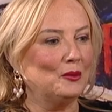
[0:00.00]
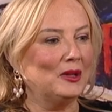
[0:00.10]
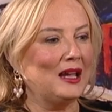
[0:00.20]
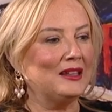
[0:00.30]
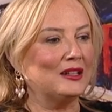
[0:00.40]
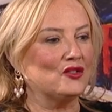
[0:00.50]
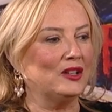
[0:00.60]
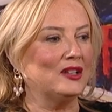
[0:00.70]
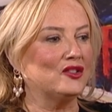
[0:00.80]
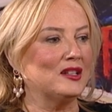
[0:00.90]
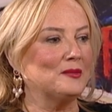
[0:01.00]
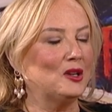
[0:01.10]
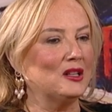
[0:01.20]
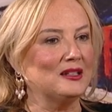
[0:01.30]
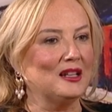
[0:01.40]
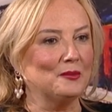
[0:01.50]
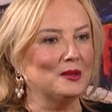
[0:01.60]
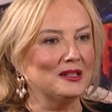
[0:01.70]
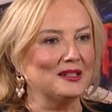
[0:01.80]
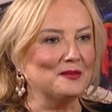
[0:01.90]
Well, I think it's really interesting because
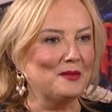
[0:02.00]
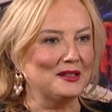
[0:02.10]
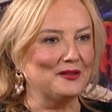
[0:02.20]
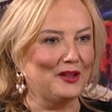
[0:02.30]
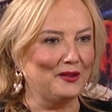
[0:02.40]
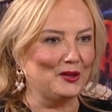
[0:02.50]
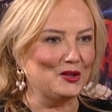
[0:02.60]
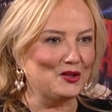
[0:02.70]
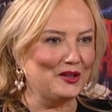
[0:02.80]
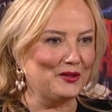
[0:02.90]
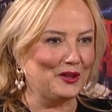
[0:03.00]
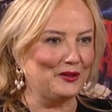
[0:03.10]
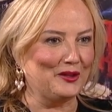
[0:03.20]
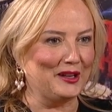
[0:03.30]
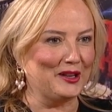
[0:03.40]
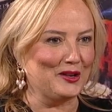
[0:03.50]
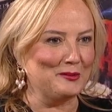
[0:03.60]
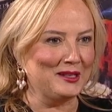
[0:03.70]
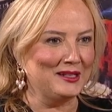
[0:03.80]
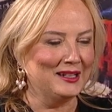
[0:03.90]
April is this massive anniversary of the Good Friday
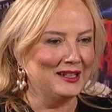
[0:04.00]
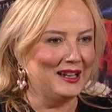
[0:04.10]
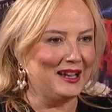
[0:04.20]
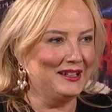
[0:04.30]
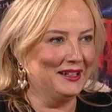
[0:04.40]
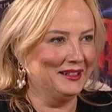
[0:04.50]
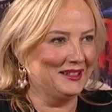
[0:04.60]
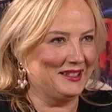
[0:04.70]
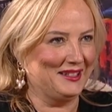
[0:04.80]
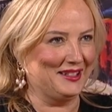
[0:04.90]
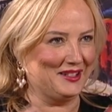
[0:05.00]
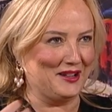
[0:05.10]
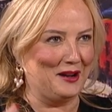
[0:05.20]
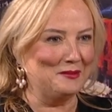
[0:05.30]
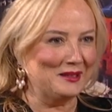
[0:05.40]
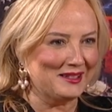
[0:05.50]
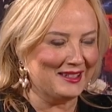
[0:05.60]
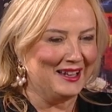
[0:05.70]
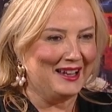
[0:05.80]
Agreement, and it's shambles.